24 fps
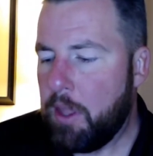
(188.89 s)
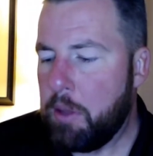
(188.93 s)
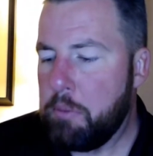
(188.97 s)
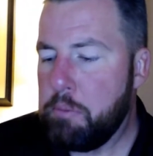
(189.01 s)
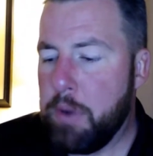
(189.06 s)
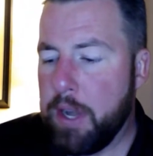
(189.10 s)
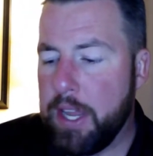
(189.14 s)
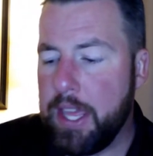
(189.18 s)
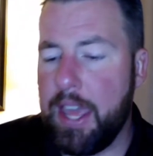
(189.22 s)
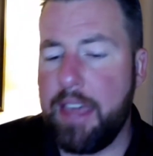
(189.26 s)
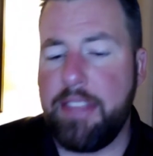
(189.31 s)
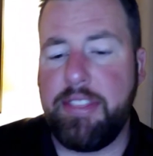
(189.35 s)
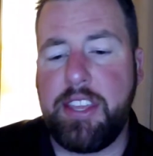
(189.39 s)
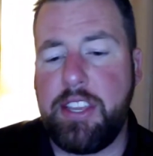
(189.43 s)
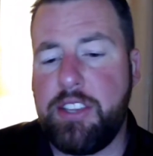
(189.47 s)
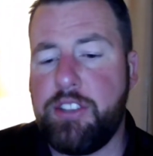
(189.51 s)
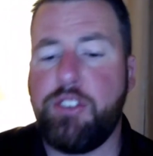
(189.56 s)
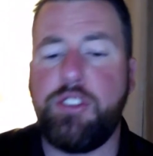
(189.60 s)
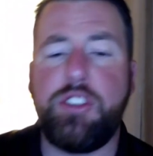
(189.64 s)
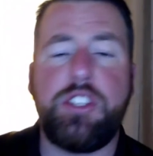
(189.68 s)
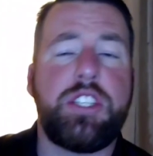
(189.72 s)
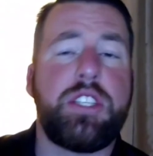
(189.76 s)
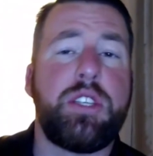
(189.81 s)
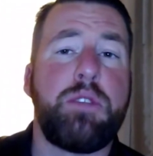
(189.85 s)
But again, these
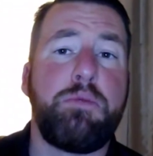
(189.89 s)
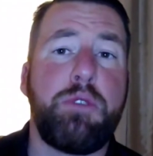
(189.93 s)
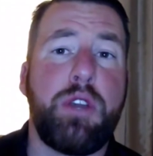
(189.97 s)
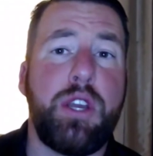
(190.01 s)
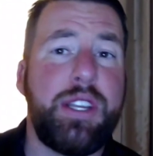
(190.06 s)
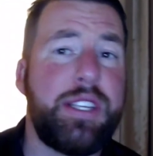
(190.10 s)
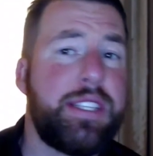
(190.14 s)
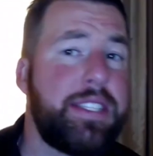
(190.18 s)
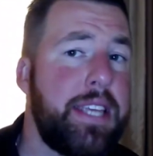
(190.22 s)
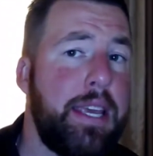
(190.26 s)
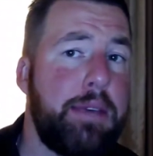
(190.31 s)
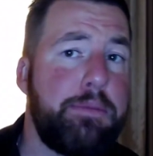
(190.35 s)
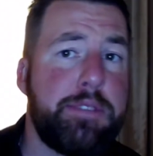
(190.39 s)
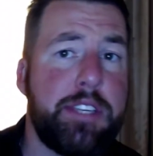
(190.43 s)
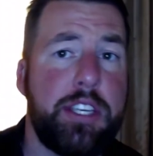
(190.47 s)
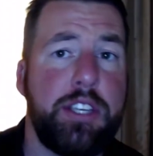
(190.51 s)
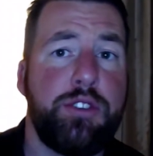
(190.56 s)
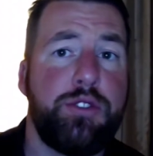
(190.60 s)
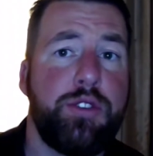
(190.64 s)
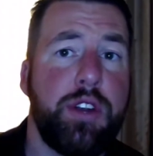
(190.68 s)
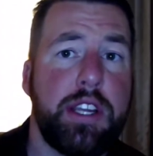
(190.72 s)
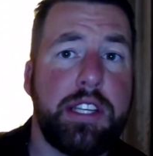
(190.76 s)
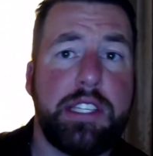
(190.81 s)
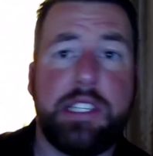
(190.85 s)
are just some good tips and
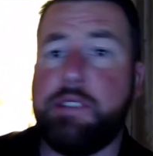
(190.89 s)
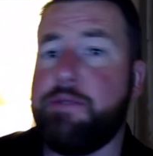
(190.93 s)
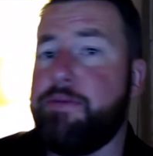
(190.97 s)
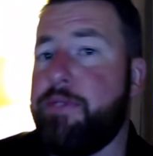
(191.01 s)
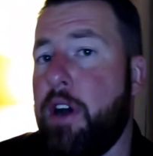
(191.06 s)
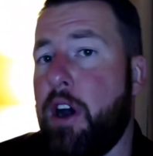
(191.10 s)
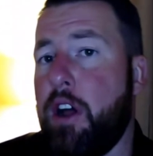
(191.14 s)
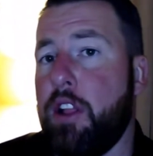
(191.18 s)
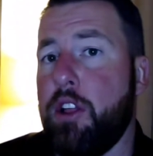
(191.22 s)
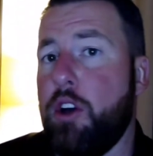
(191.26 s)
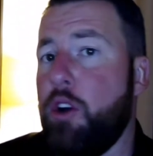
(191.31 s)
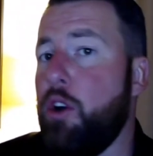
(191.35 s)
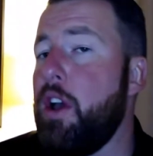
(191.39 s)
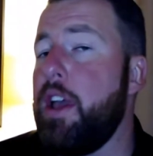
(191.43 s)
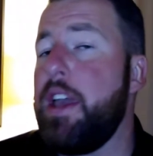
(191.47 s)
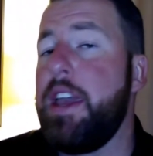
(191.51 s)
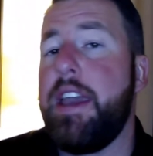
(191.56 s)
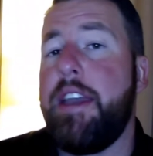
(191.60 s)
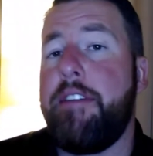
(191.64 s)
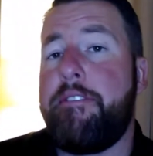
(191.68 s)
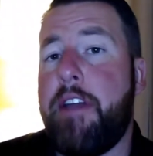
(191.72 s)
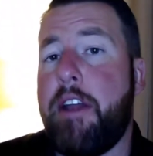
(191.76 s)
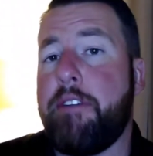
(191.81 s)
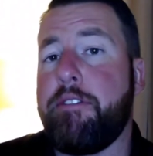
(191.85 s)
tricks to follow
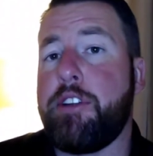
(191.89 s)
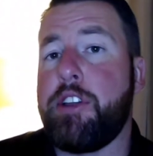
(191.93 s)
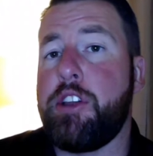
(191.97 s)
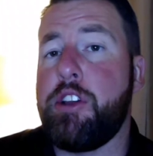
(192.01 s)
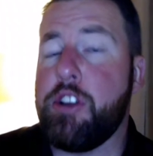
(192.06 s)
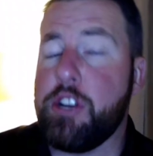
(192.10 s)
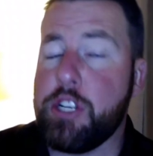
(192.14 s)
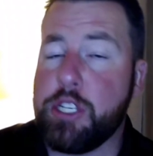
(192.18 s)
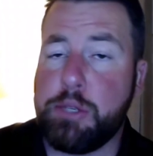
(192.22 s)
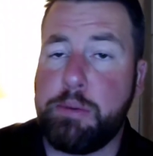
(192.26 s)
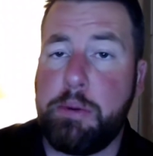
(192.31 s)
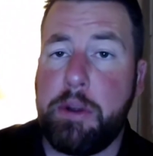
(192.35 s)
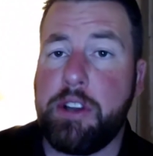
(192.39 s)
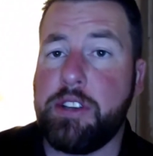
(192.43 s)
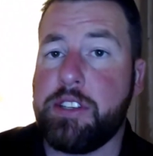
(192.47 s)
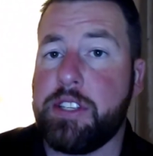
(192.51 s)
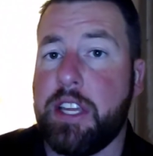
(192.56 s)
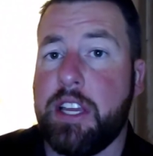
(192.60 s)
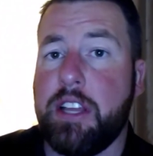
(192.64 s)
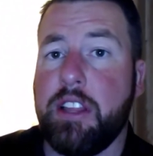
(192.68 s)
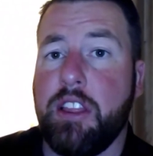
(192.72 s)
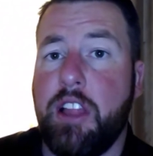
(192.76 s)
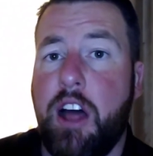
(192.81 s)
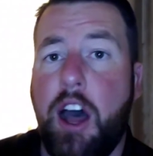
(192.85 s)
if ever you're
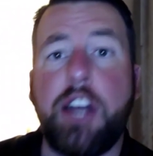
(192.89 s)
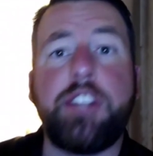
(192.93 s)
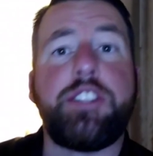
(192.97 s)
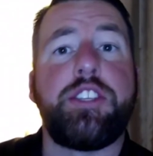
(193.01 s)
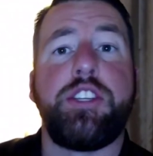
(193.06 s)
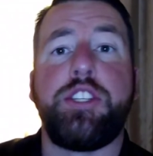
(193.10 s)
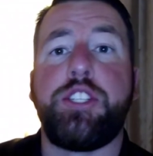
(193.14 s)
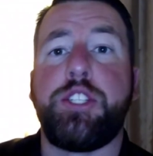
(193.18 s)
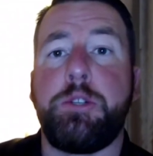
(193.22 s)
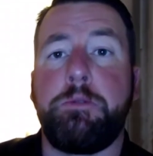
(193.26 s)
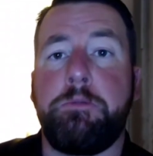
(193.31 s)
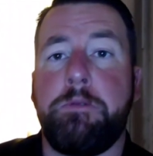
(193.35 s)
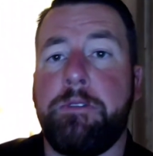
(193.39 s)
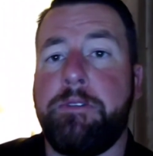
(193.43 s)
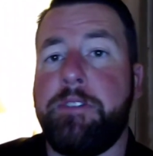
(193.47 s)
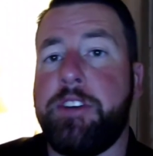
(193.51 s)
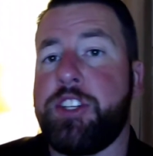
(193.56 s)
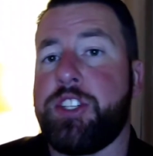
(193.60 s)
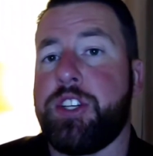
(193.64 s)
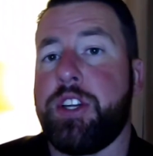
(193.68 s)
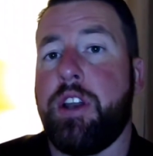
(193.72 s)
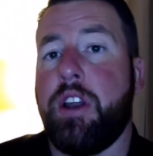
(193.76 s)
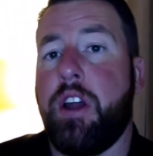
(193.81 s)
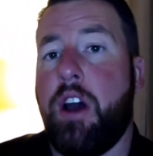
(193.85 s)
experiencing a loss of
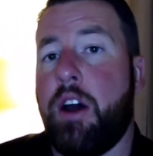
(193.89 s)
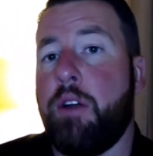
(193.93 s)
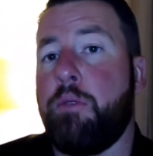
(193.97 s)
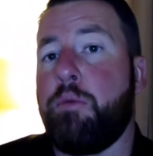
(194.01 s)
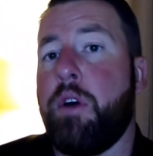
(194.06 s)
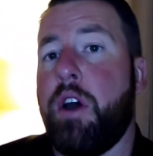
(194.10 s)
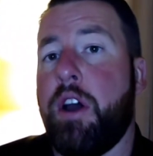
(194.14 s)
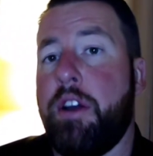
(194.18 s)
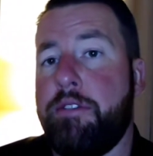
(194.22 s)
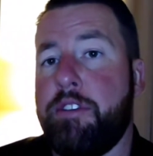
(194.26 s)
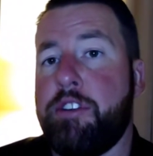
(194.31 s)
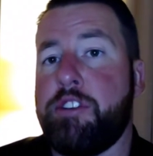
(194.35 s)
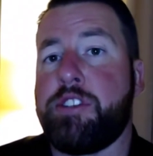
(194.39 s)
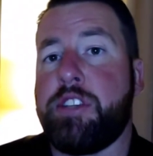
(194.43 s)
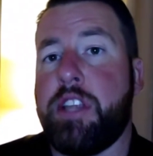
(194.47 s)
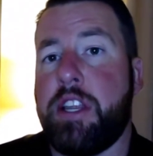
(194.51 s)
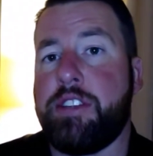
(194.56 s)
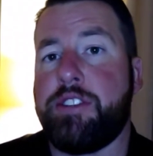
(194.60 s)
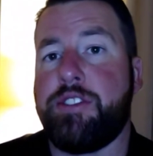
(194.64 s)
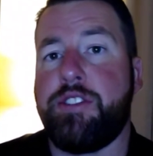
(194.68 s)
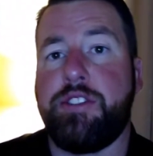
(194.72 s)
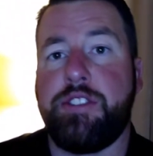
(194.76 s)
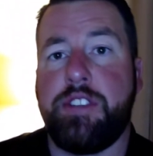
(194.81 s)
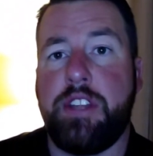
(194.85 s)
supervision on one of your
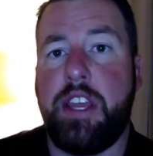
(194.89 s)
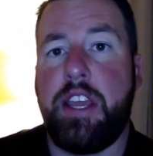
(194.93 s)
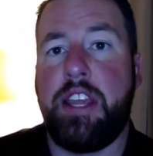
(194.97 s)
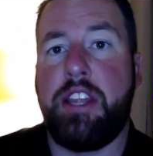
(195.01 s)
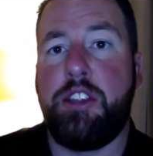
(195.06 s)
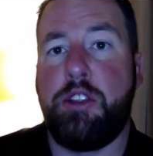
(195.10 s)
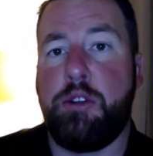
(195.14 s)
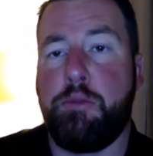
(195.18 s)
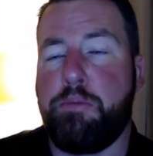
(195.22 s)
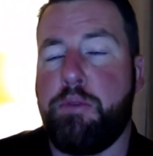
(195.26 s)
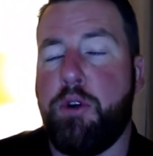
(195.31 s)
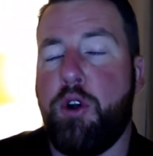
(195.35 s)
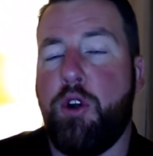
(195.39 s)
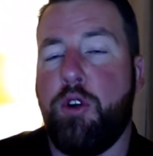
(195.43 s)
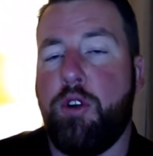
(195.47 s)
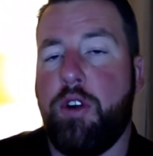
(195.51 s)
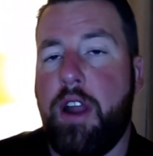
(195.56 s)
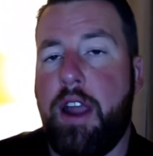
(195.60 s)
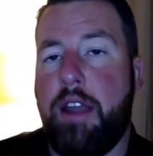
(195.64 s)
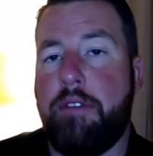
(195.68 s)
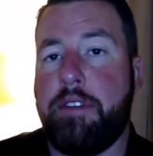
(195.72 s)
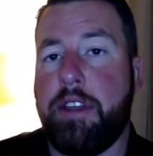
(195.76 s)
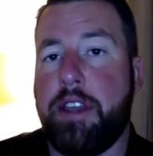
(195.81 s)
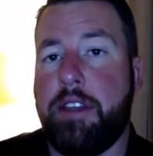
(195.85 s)
sensors in your
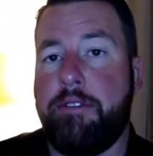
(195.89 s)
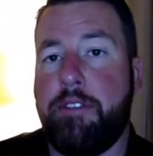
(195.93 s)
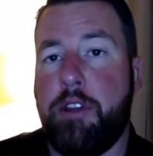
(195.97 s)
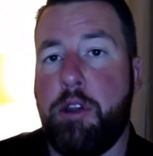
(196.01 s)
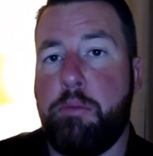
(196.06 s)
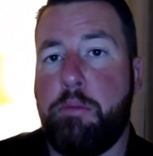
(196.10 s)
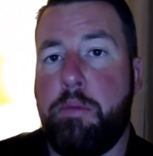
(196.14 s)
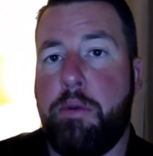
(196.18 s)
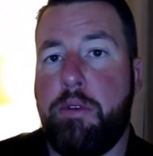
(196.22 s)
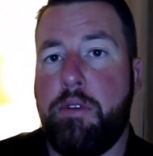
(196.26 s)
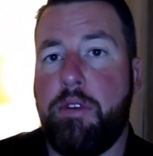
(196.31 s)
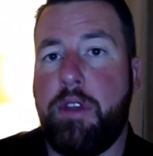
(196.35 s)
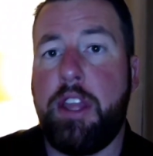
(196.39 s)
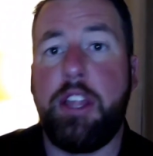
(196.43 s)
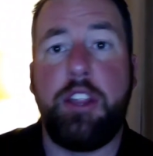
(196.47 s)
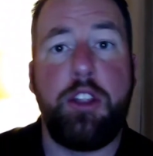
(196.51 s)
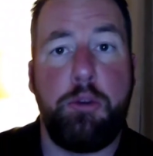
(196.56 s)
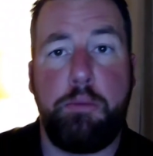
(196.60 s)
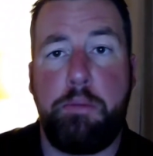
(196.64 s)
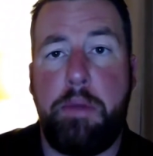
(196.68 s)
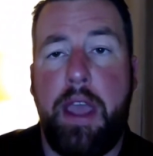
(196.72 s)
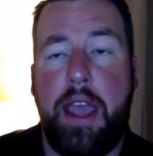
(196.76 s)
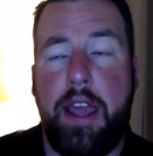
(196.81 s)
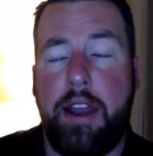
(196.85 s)
programming of in your
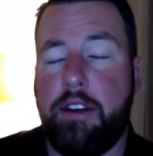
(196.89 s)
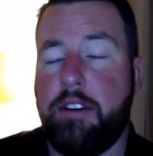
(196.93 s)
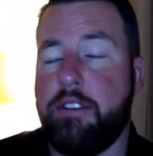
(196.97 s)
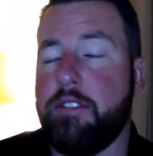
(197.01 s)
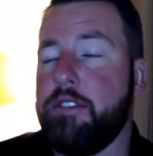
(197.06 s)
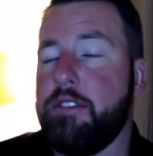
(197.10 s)
panel.